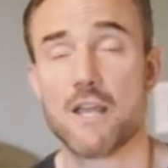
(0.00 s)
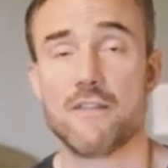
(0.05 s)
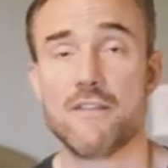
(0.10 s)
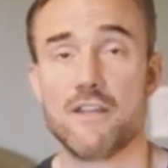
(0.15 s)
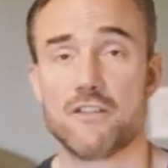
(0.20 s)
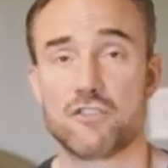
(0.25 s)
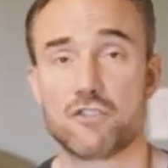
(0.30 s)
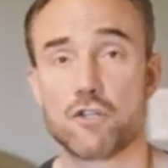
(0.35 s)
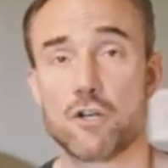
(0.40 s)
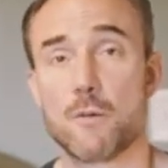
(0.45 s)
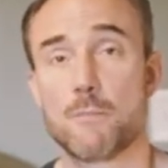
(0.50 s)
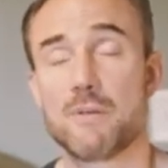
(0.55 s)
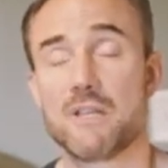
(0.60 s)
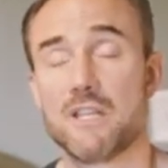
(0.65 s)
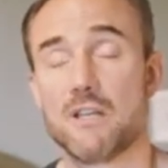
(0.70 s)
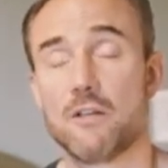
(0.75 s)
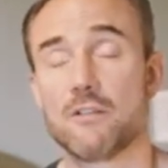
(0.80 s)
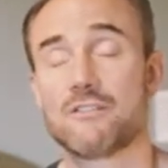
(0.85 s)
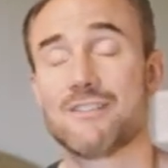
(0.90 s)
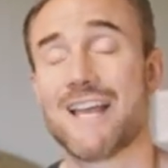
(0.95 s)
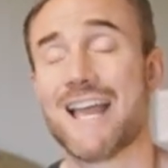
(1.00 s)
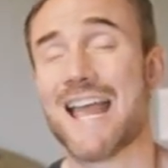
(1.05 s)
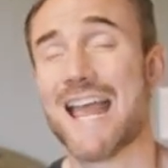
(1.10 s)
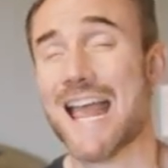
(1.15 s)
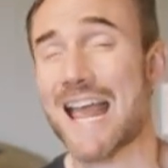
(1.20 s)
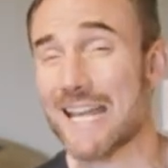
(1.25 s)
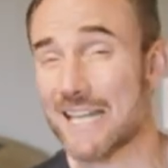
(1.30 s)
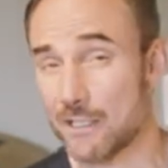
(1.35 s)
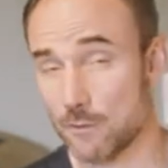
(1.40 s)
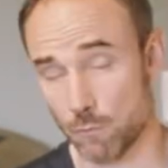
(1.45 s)
that should appeal to
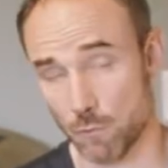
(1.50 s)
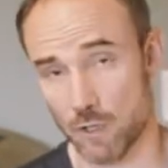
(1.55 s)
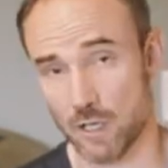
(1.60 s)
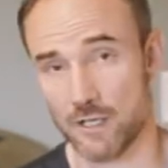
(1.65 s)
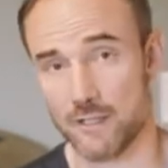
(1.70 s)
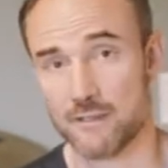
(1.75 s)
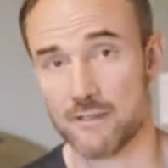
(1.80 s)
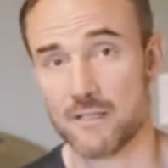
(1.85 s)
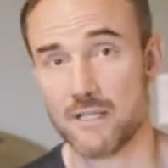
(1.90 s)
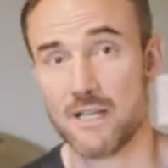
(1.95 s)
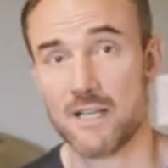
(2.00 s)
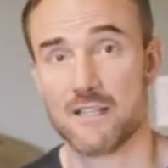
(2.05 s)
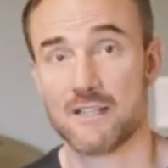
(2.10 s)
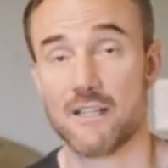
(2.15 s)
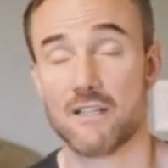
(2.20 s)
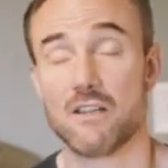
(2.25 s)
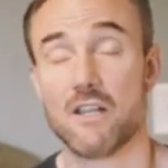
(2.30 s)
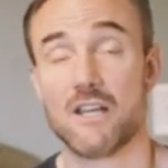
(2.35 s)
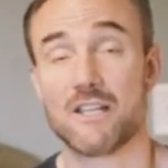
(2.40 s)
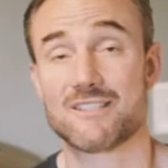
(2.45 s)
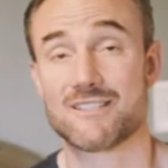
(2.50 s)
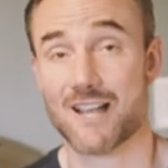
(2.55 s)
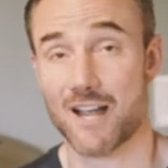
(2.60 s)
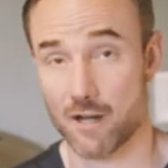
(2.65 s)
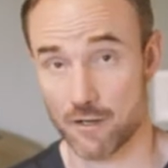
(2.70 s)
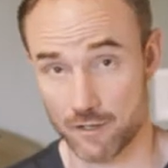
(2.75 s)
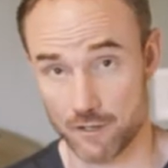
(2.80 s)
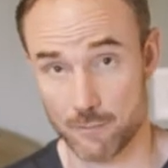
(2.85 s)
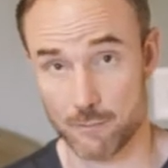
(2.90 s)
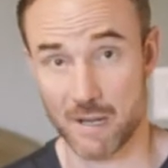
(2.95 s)
anyone that likes
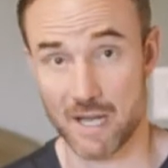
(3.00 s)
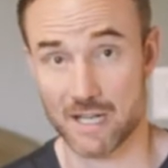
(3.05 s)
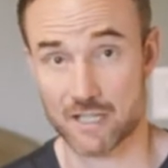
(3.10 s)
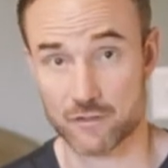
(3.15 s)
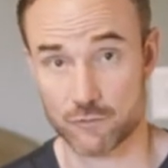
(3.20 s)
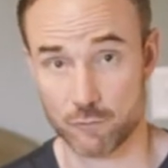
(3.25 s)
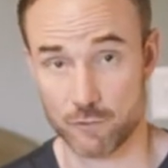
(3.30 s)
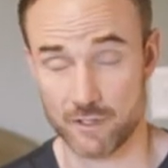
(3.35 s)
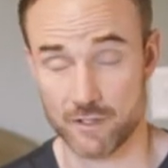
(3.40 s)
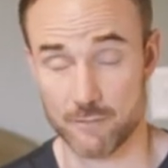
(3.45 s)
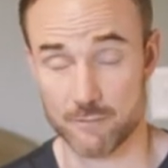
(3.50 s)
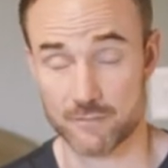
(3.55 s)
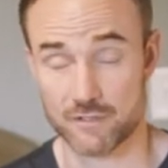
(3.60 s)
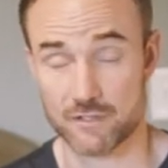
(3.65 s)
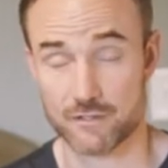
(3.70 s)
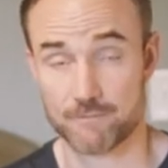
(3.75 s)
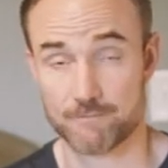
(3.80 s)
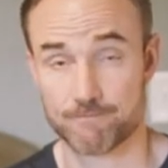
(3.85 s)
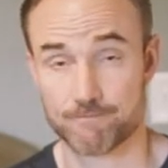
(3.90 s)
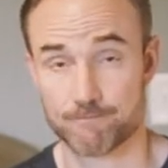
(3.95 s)
out of the box rhythms.